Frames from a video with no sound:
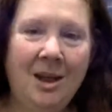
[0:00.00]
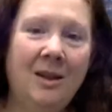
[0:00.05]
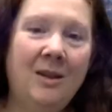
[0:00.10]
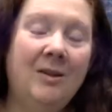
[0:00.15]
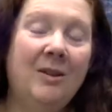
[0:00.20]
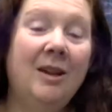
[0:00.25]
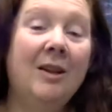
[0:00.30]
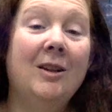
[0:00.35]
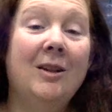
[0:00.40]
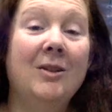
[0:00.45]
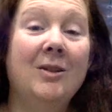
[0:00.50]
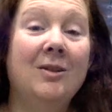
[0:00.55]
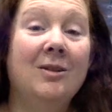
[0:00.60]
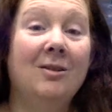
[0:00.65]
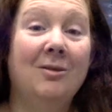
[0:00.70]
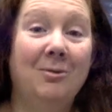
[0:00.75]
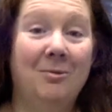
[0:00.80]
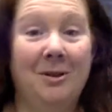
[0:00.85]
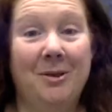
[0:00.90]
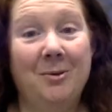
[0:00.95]
You see, because
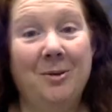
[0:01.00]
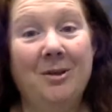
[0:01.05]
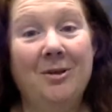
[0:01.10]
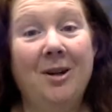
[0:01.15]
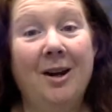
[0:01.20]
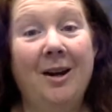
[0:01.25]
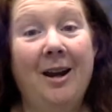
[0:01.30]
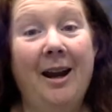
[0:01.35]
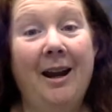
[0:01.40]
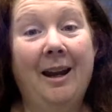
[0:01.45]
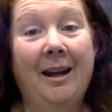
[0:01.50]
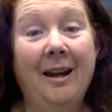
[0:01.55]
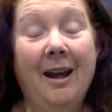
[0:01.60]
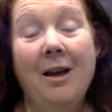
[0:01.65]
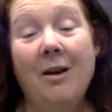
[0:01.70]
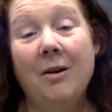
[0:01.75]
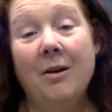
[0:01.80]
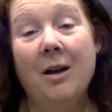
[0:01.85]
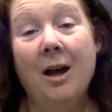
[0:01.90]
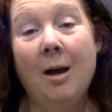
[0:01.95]
once we start hanging
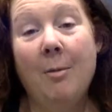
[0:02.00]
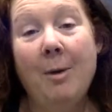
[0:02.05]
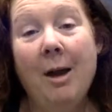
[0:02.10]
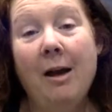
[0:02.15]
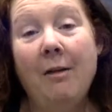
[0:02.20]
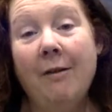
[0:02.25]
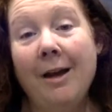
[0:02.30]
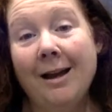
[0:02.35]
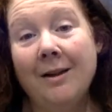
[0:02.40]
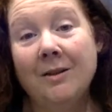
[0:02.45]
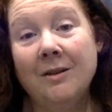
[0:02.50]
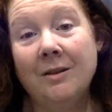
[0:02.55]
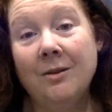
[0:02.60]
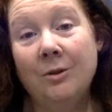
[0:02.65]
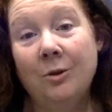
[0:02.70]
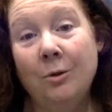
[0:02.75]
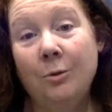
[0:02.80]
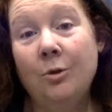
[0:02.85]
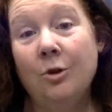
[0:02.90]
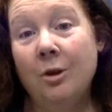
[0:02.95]
out, I'm going to have access
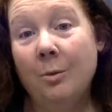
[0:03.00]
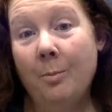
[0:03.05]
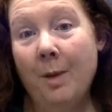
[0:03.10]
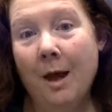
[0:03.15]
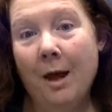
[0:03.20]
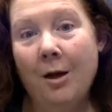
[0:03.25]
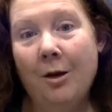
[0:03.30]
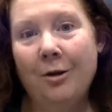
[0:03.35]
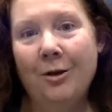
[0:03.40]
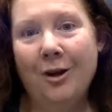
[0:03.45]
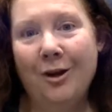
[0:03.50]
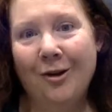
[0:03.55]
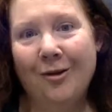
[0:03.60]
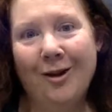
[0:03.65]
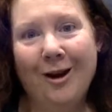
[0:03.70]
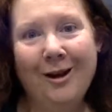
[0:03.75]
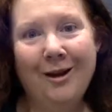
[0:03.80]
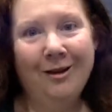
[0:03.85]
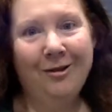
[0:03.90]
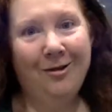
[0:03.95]
to
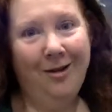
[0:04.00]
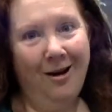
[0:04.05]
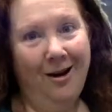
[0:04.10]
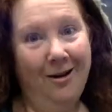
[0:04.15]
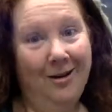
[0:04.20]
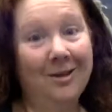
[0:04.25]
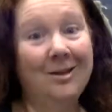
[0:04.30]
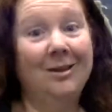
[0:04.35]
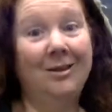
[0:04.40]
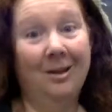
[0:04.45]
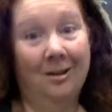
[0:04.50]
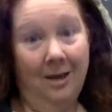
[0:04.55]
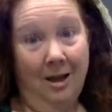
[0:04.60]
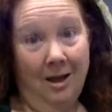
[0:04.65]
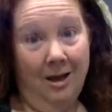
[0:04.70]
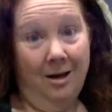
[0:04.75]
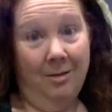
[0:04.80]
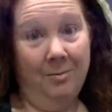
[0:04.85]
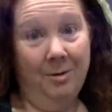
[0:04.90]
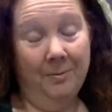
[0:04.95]
Chappelle-curated crowds at the
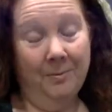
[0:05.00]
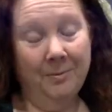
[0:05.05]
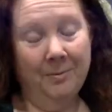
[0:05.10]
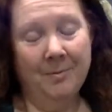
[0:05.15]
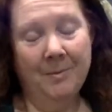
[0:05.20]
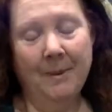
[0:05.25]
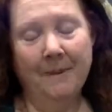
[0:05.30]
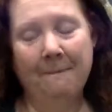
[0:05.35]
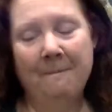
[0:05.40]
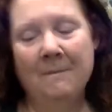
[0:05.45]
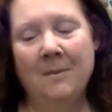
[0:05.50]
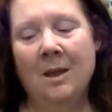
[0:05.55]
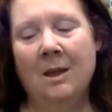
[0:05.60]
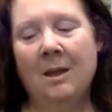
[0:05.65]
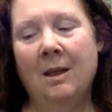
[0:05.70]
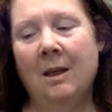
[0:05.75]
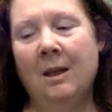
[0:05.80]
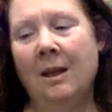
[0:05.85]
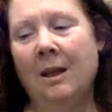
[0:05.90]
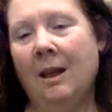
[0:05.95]
club.
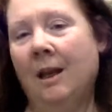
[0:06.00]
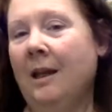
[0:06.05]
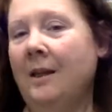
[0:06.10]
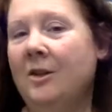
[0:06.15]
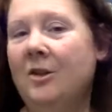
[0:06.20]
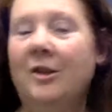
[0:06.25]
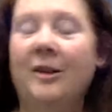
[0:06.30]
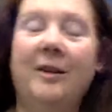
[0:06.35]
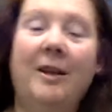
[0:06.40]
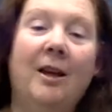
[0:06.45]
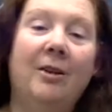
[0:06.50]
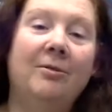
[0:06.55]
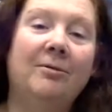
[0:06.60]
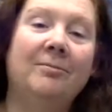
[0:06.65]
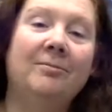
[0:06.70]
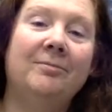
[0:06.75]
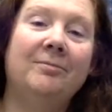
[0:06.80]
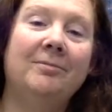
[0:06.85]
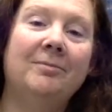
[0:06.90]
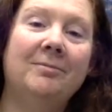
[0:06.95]
Sure enough,
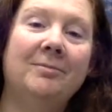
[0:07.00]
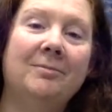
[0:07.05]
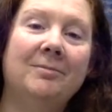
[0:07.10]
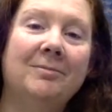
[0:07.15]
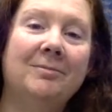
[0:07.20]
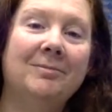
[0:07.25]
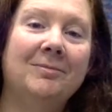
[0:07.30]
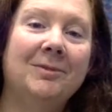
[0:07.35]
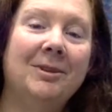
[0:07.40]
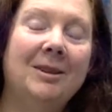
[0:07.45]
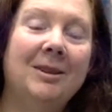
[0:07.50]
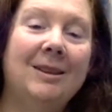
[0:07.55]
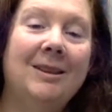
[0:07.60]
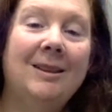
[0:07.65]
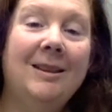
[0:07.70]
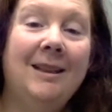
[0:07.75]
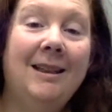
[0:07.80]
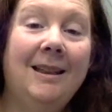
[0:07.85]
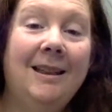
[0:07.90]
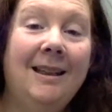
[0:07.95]
I'm going to
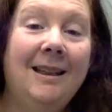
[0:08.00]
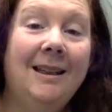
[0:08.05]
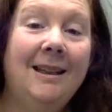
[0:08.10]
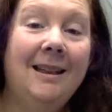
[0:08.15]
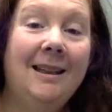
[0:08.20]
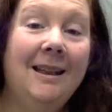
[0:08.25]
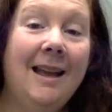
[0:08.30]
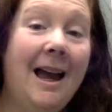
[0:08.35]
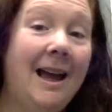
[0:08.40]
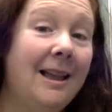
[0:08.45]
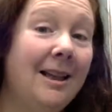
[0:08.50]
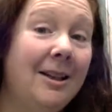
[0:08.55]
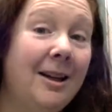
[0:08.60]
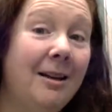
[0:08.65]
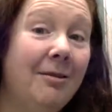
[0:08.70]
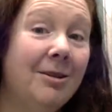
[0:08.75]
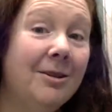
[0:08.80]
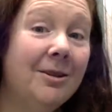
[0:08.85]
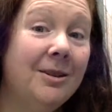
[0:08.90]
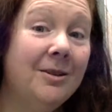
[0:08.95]
see Allen
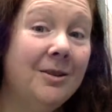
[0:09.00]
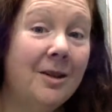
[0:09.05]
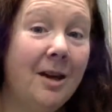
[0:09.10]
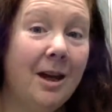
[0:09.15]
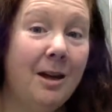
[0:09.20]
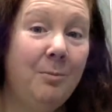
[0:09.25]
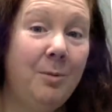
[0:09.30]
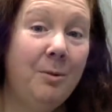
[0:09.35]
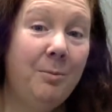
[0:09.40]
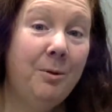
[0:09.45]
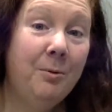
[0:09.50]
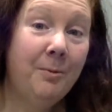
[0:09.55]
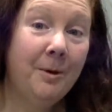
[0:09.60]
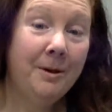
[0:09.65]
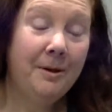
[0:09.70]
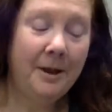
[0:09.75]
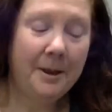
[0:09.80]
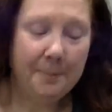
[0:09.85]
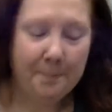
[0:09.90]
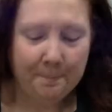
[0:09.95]
Iverson, Scottie Pippen one
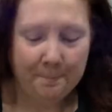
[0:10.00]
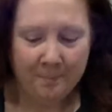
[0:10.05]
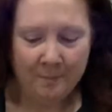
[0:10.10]
night.